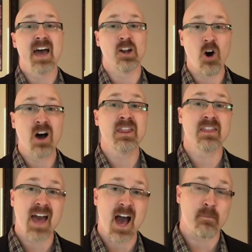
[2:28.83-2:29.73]
And on
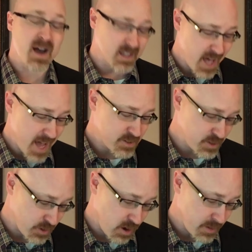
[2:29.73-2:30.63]
that, my last
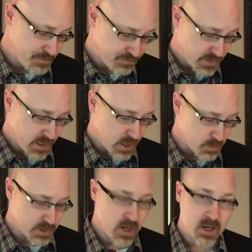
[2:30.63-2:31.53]
thought, as
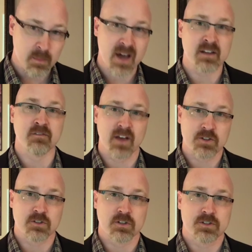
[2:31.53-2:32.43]
we talk about
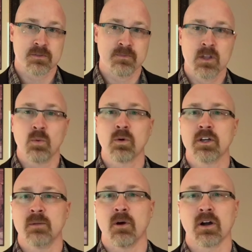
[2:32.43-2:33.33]
investors. We're
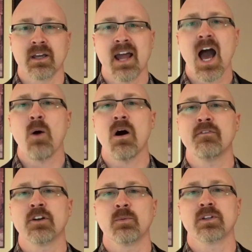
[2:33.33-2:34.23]
in the market. How
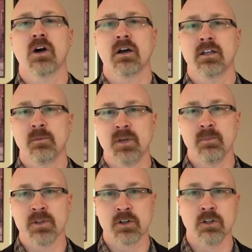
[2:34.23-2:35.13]
often are we talking to
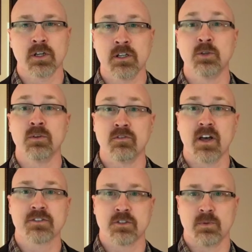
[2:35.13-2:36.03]
people that are looking to
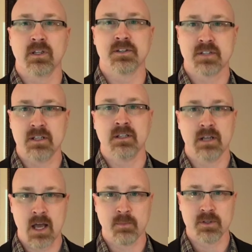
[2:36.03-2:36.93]
invest in real estate in
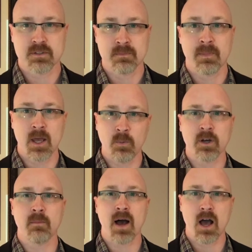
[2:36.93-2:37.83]
Indianapolis? They want
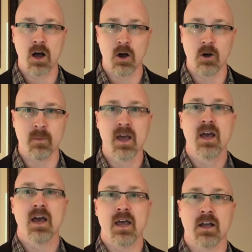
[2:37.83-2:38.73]
to buy a home,
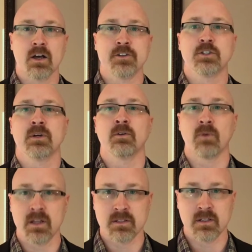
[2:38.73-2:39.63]
hang on to it, and
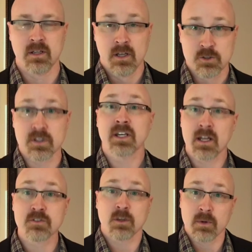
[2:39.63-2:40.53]
rent it so they can
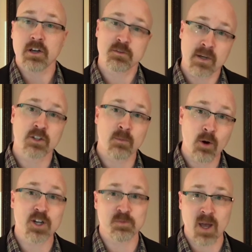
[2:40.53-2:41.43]
have someone else make their
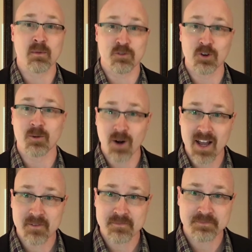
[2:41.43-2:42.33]
mortgage payment for them,
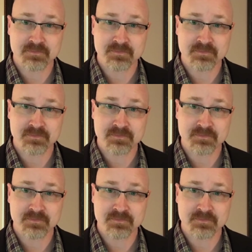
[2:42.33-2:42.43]
right?